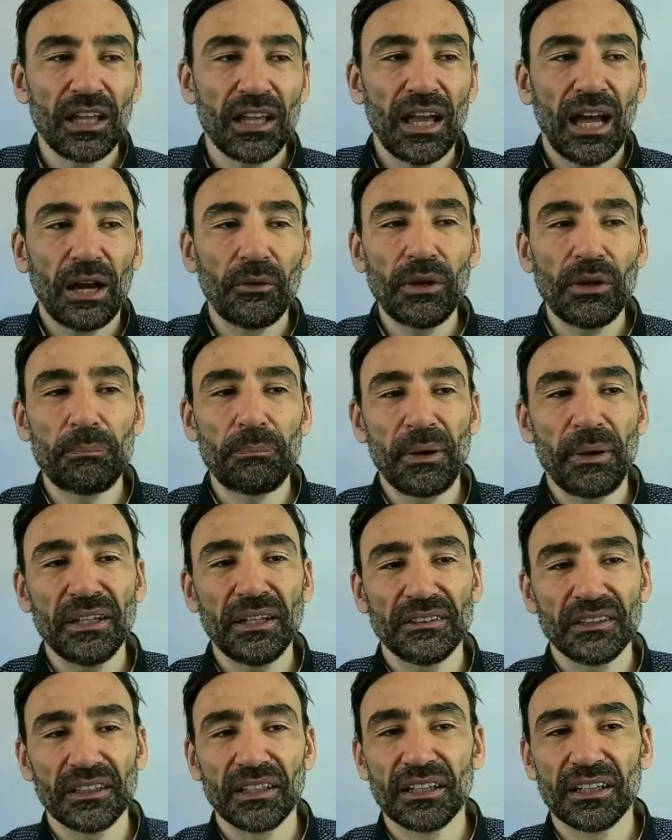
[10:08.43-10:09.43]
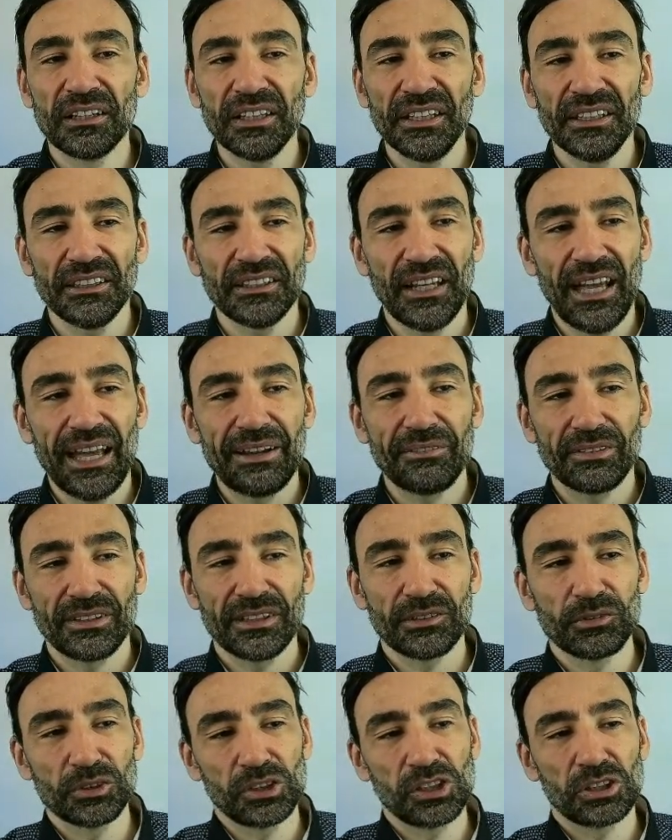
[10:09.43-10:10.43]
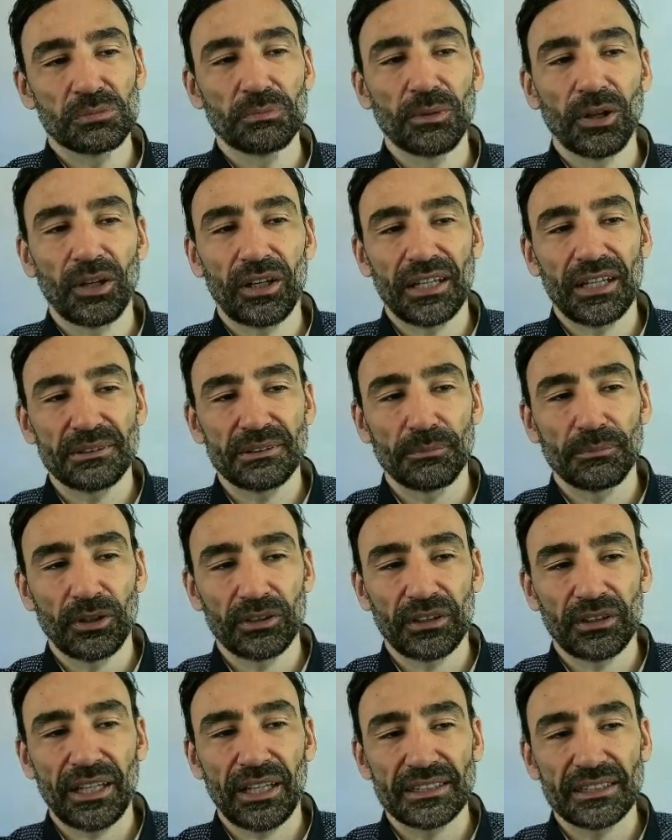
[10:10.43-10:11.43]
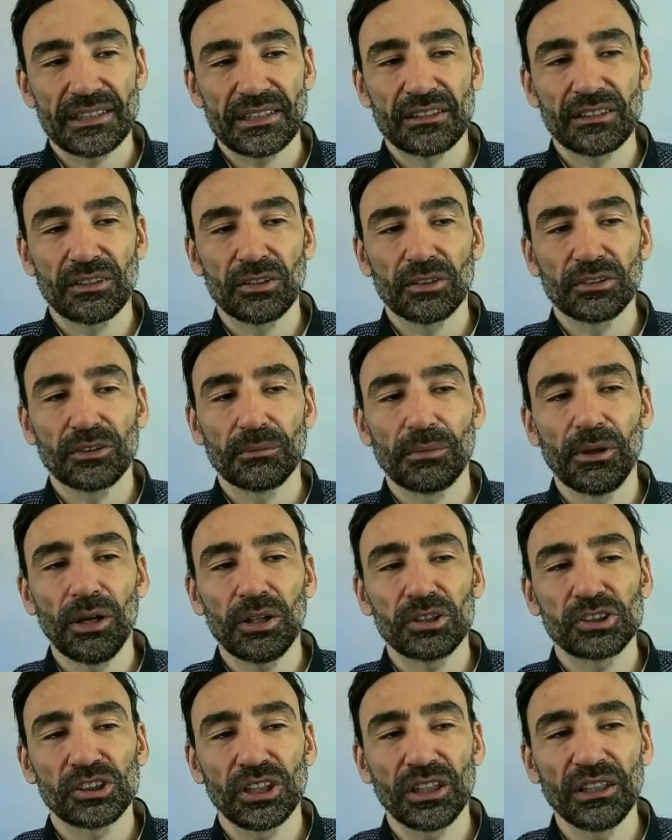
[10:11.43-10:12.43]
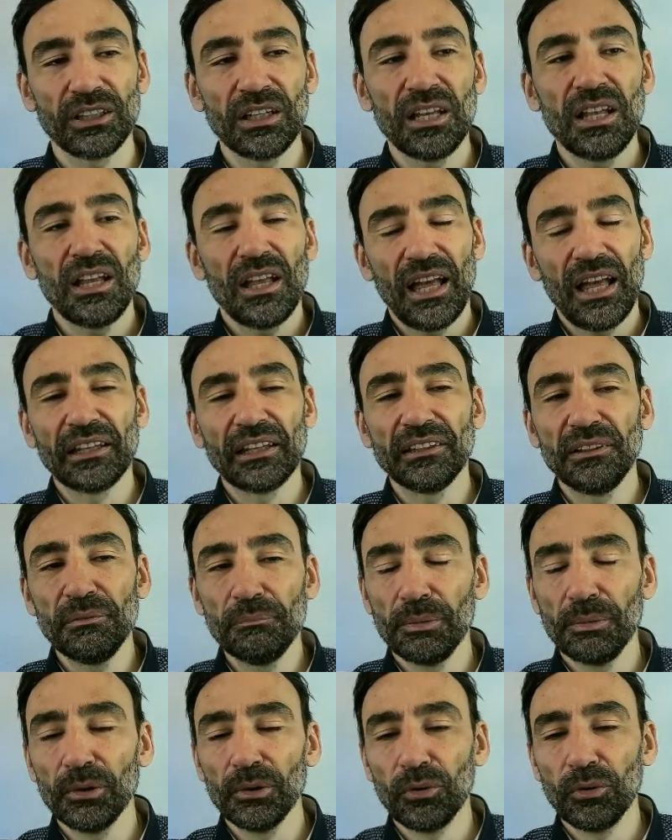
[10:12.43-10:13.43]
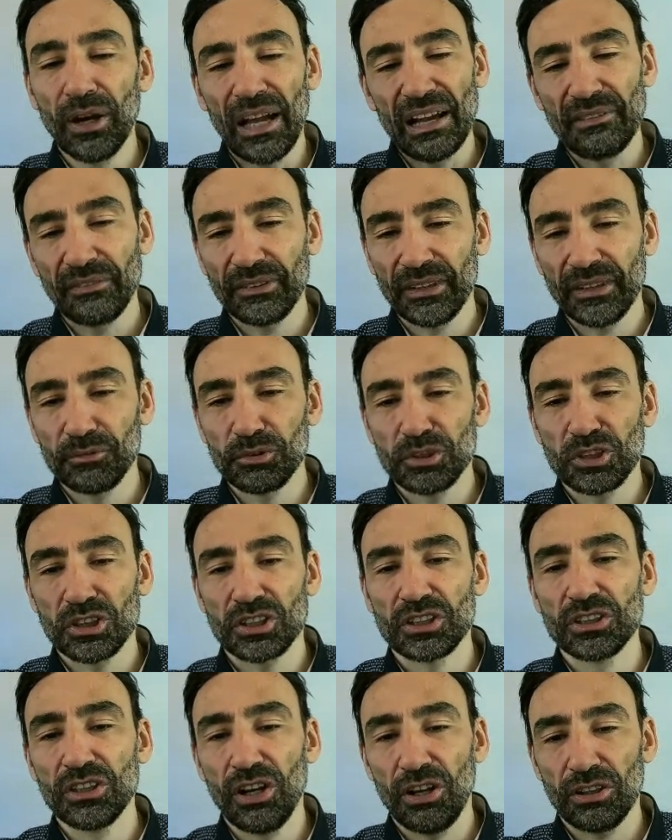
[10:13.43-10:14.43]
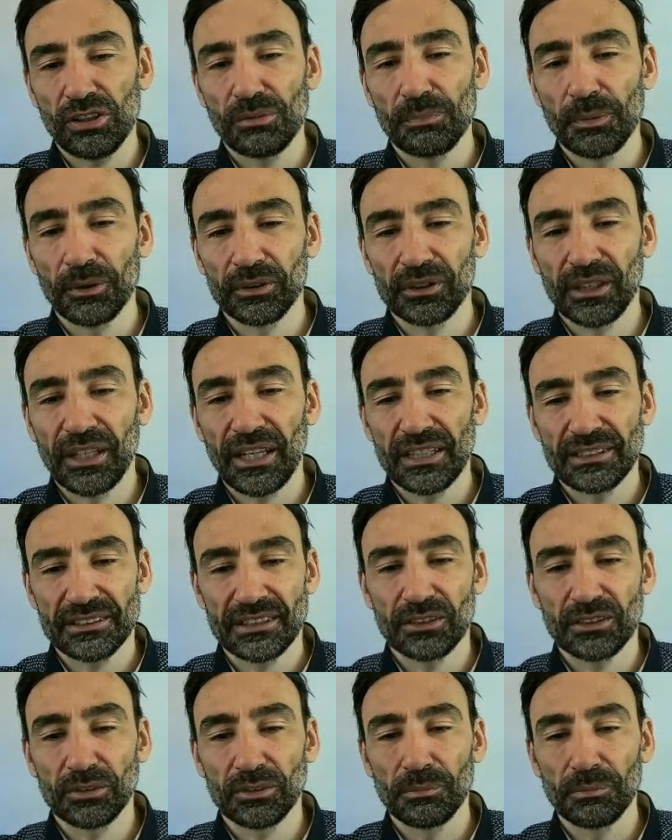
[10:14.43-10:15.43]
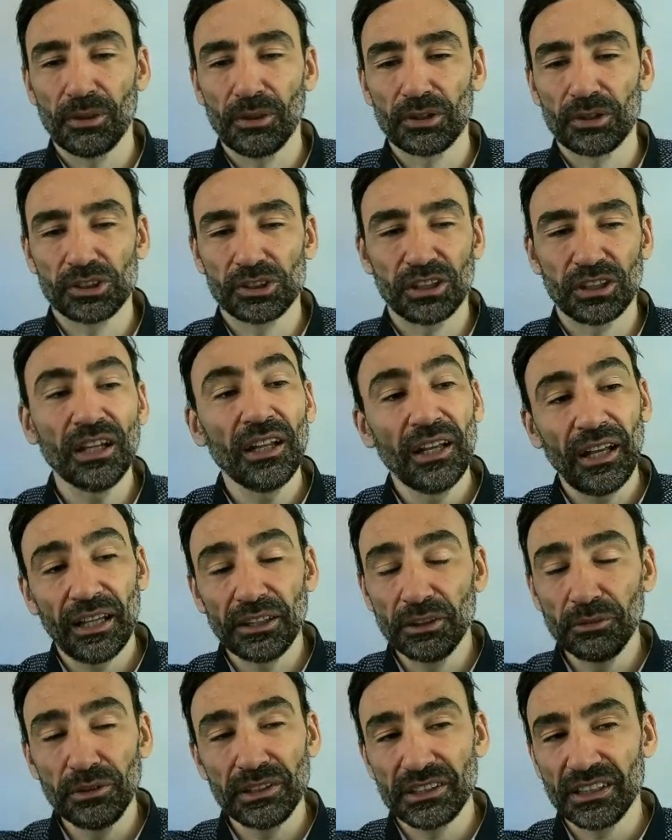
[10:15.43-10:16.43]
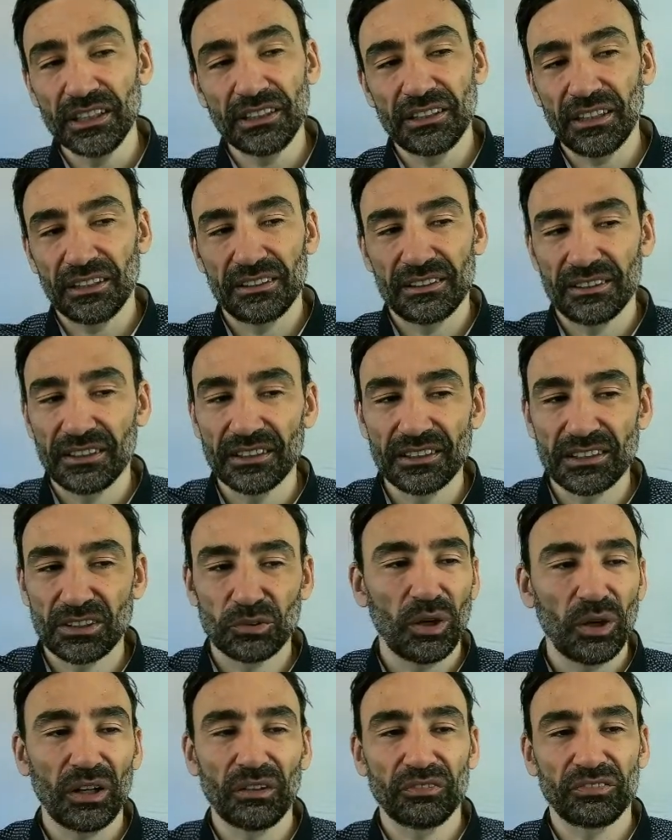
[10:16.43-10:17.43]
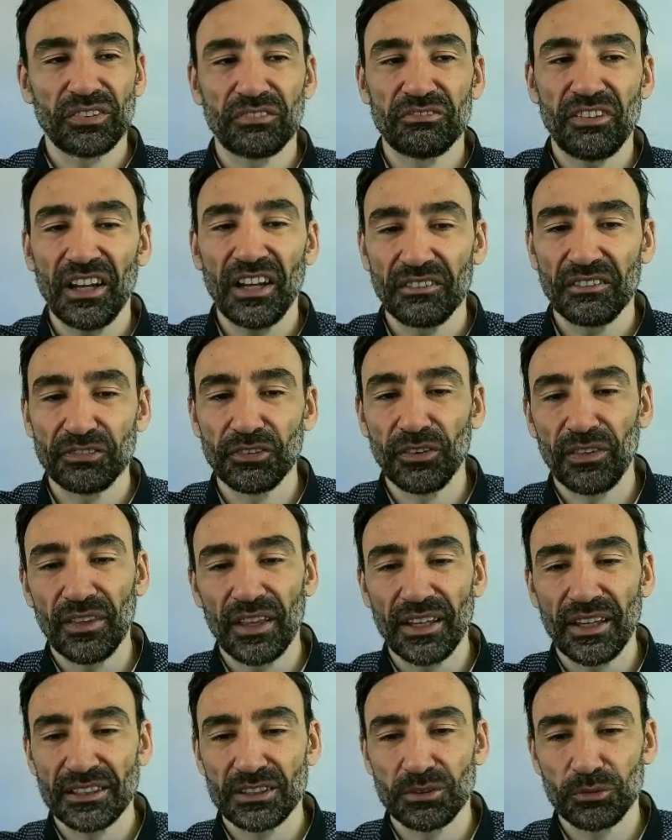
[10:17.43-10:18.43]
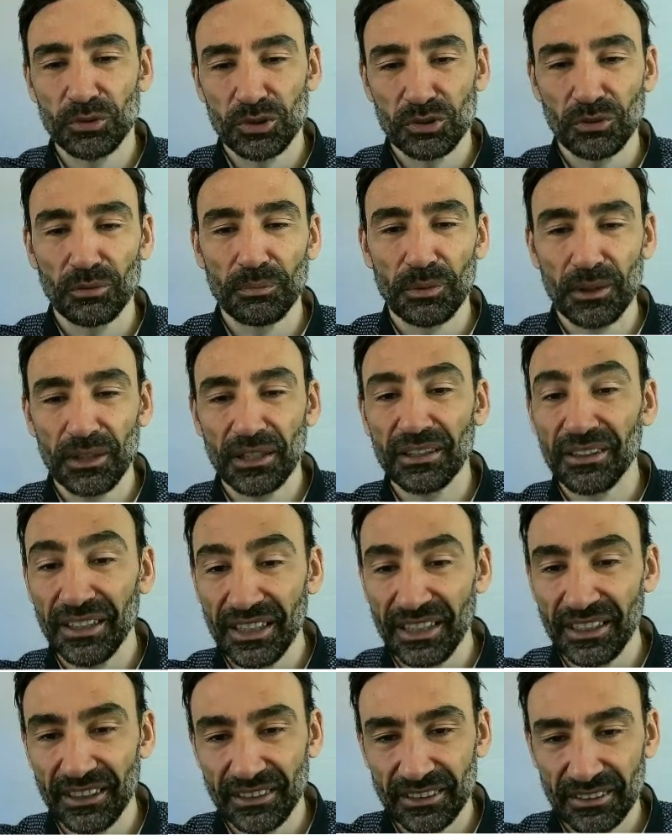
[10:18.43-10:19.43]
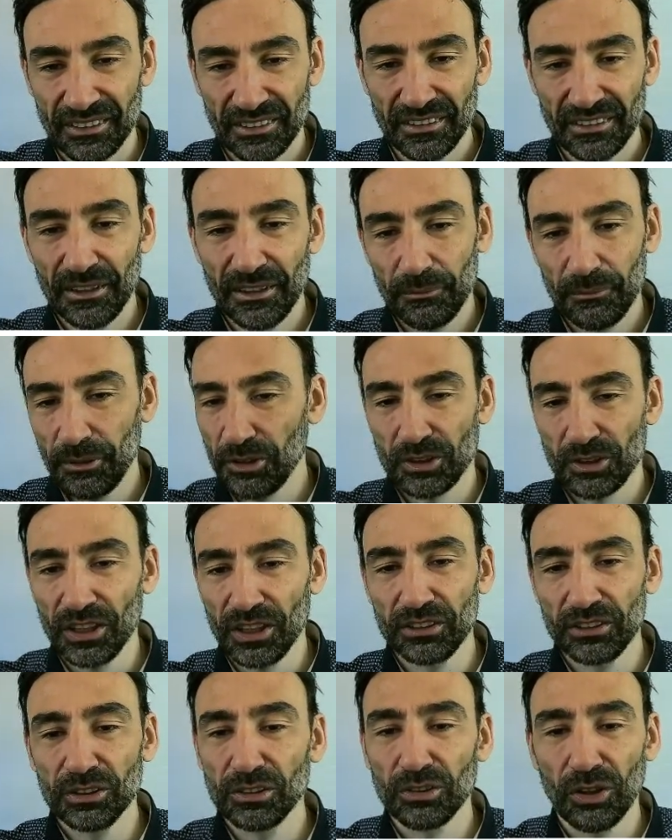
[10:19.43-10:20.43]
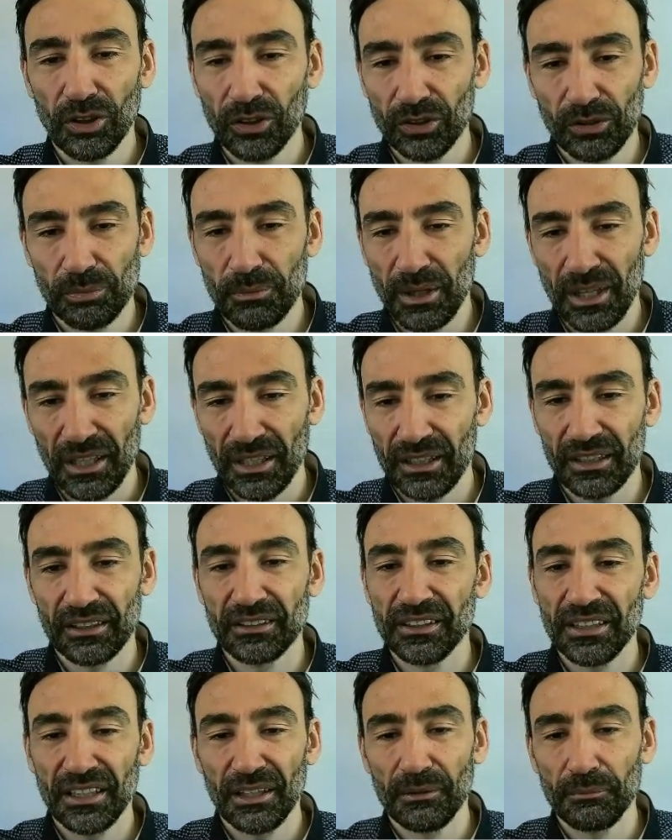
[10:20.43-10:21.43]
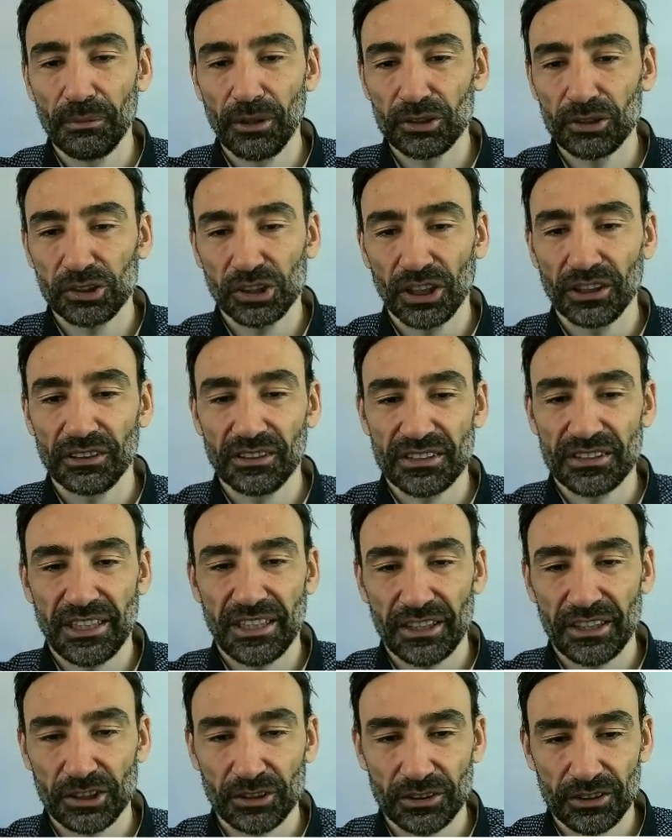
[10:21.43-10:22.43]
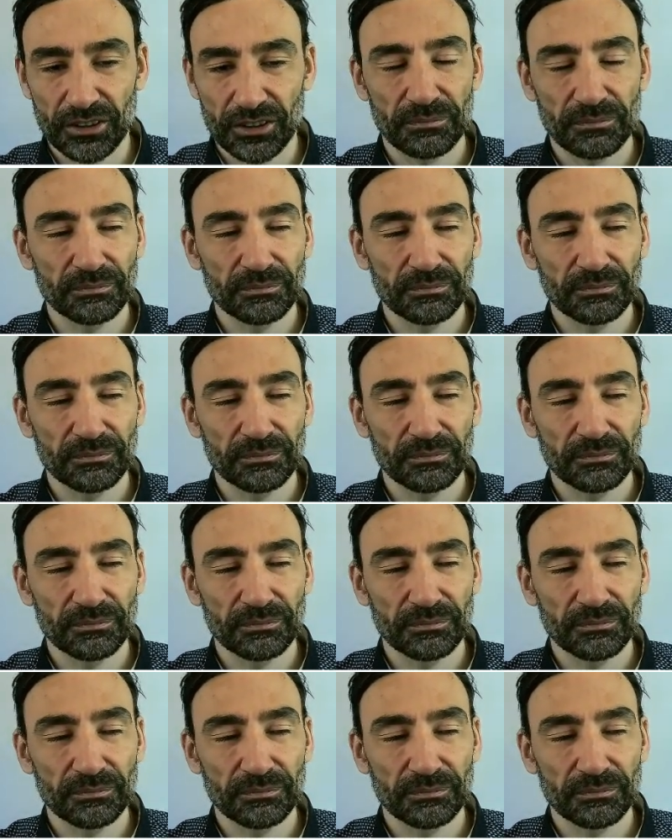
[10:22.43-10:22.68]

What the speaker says: I will paint in green everything which is broadcasted onto blockchain, and in blue everything which is not broadcasted onto blockchain. And you will see that this is one of the very few things which will be green, because here you don't make real blockchain transactions.